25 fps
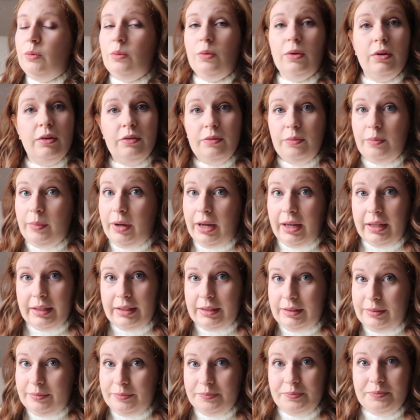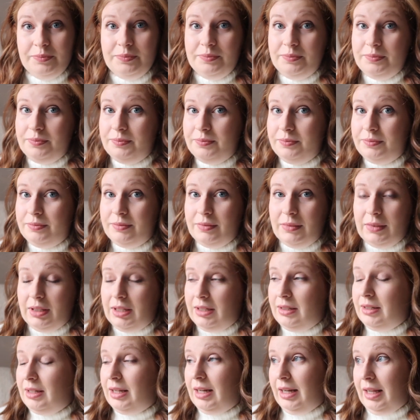one of my
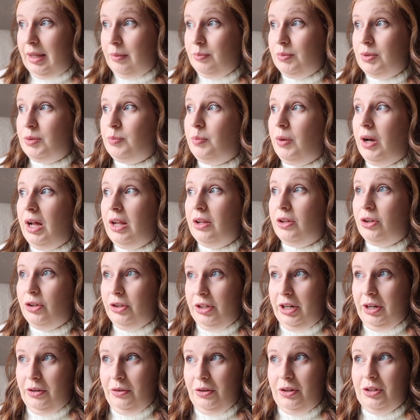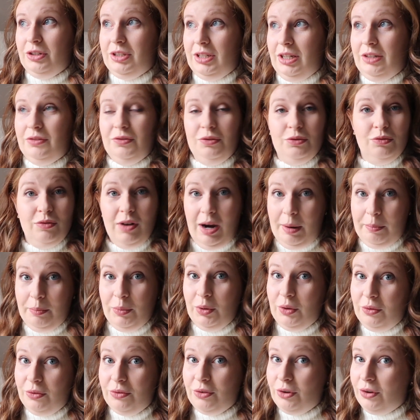clips but I'll cut it out because I
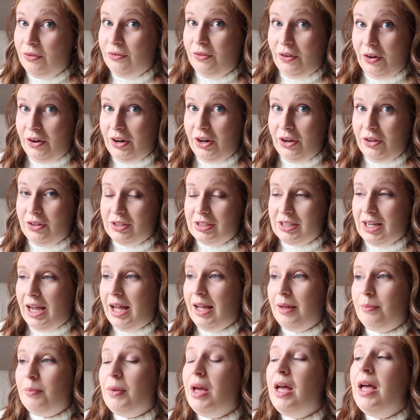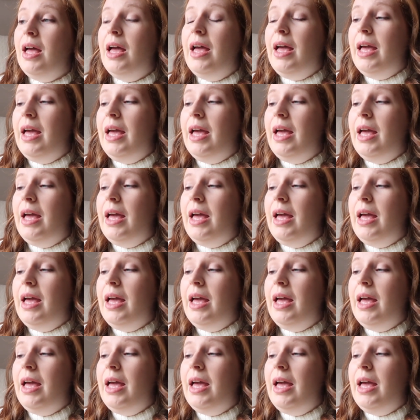ramble for a very long time